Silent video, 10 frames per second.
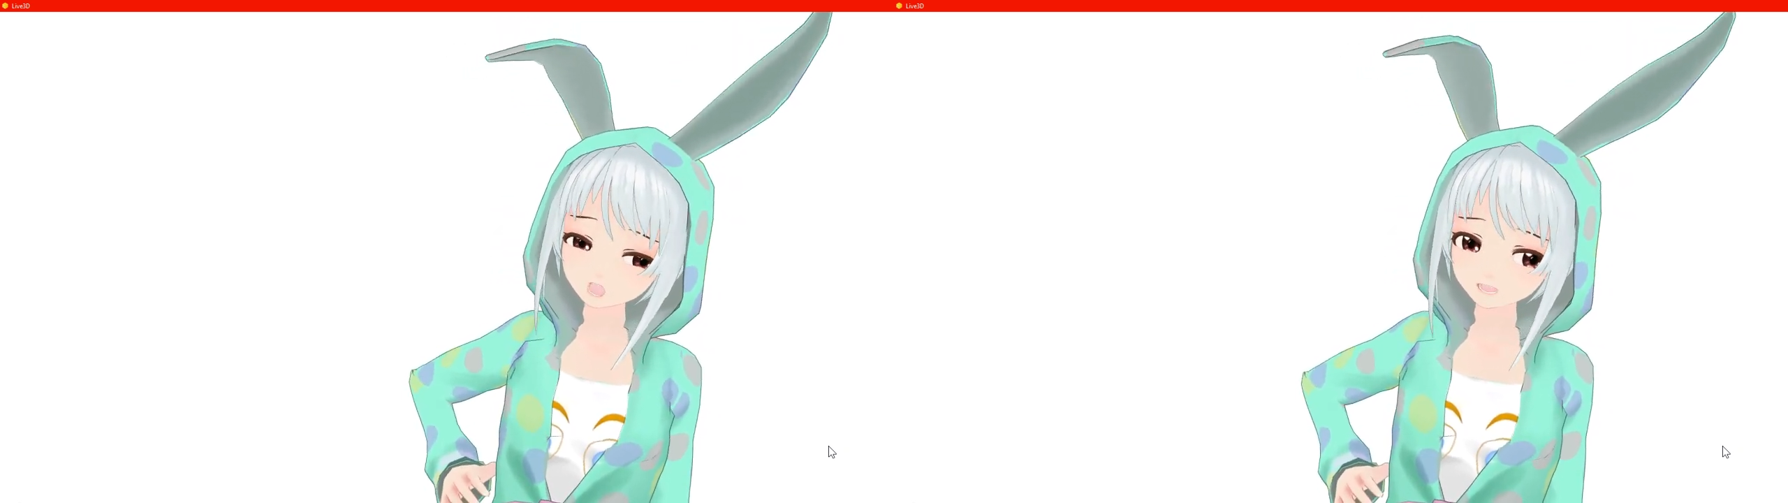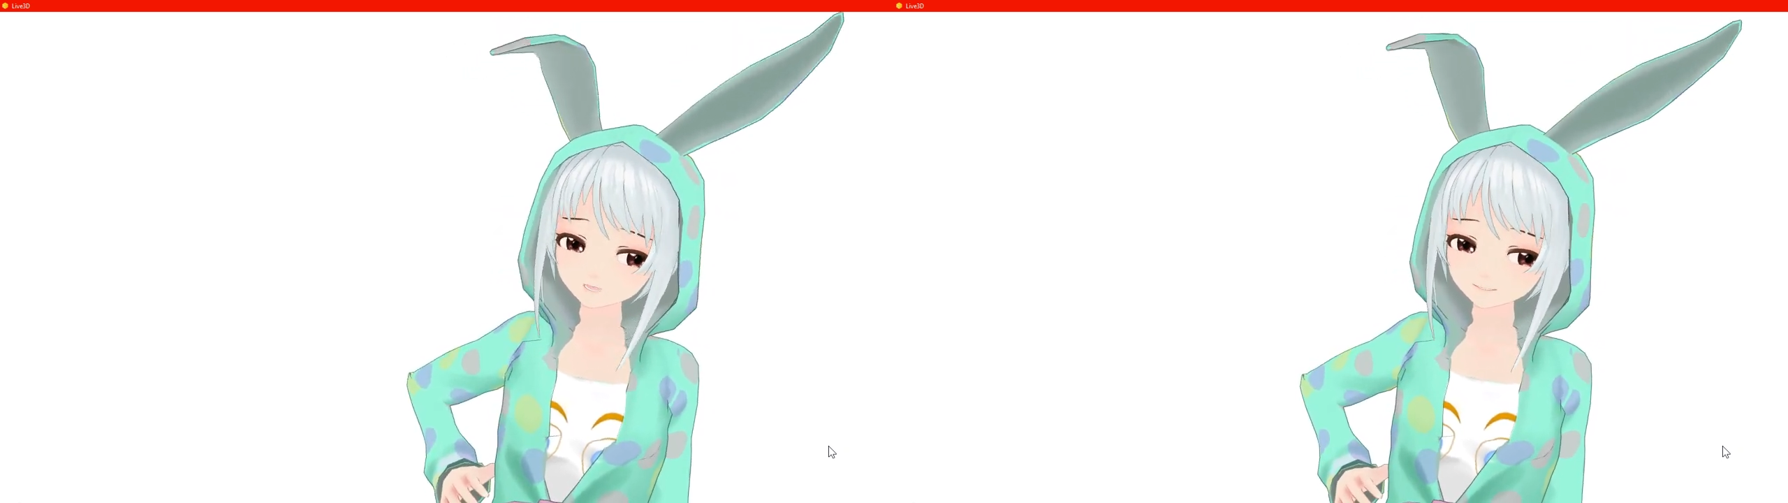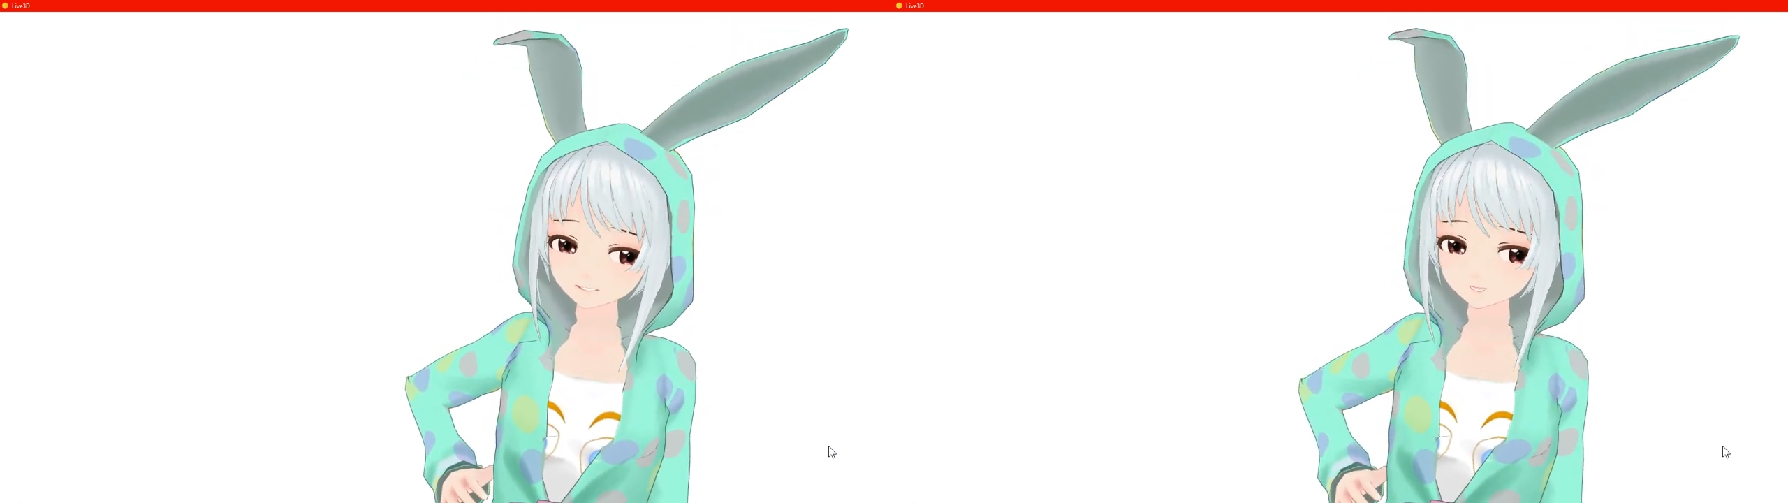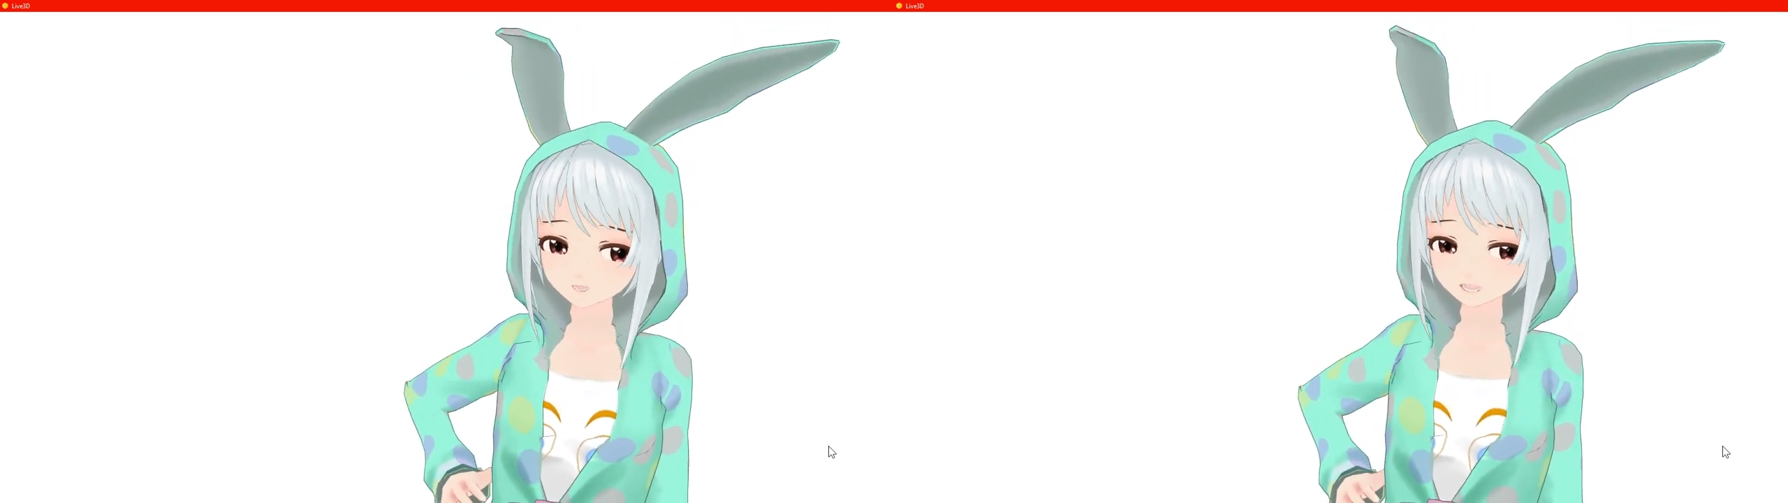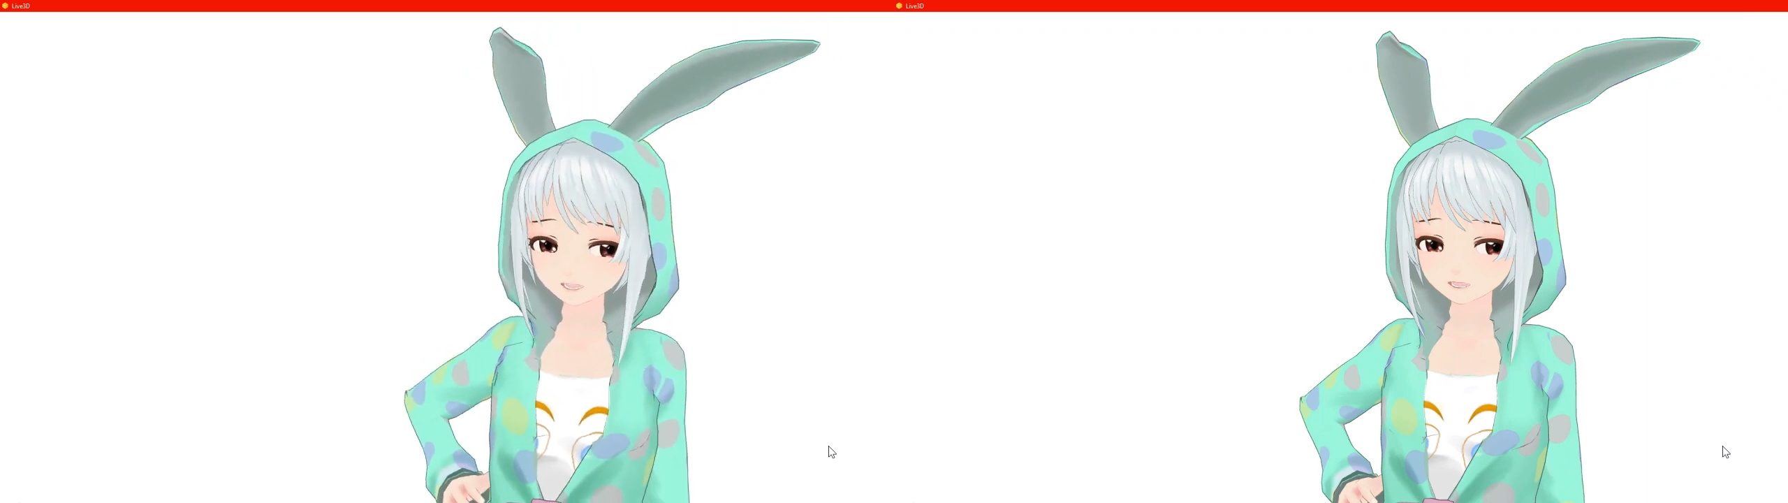help me
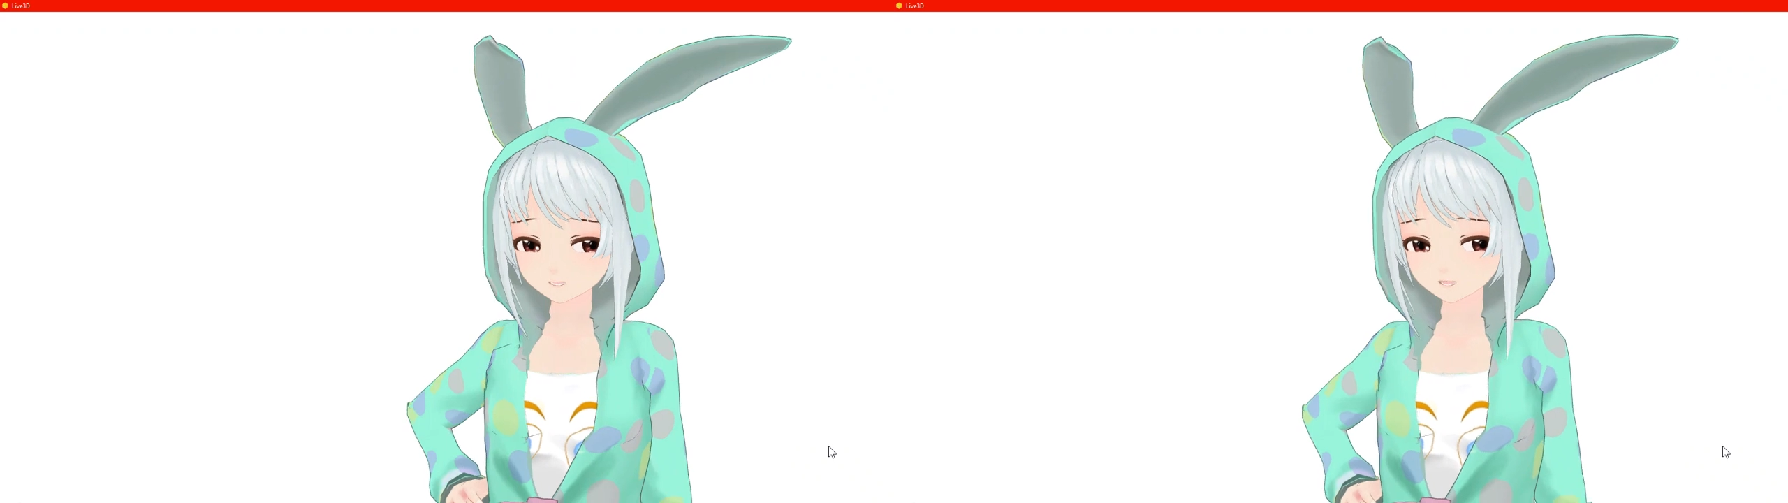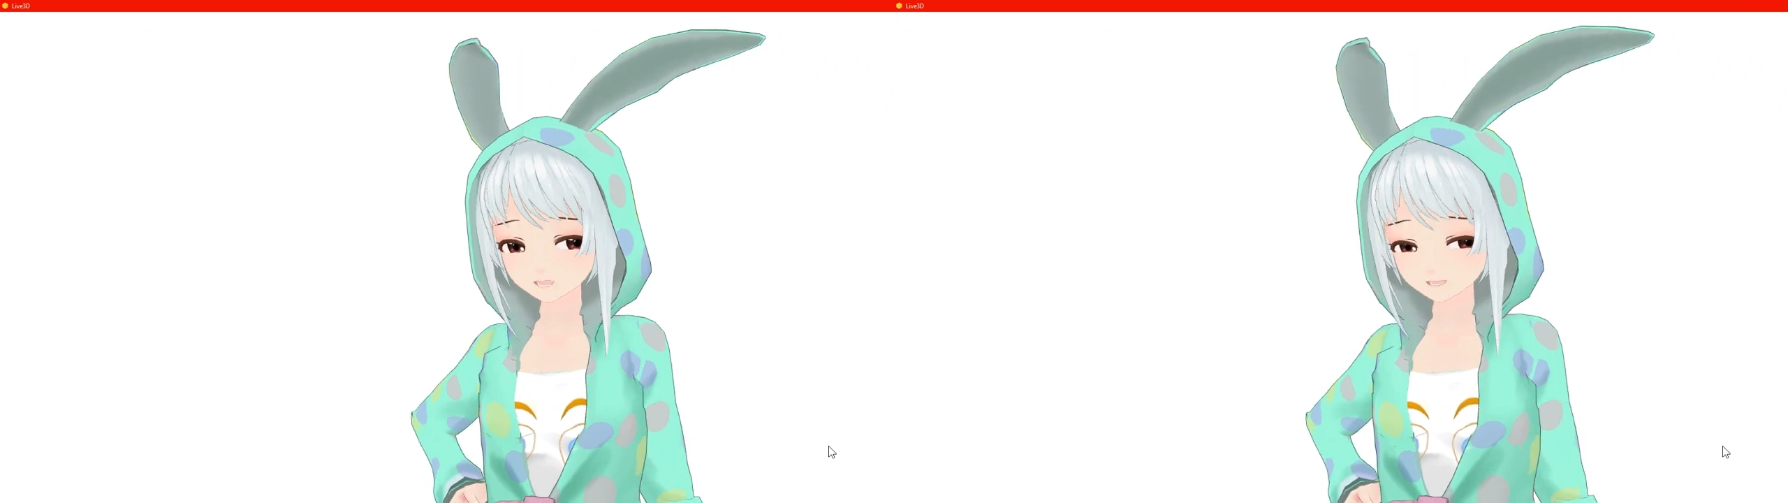like it more.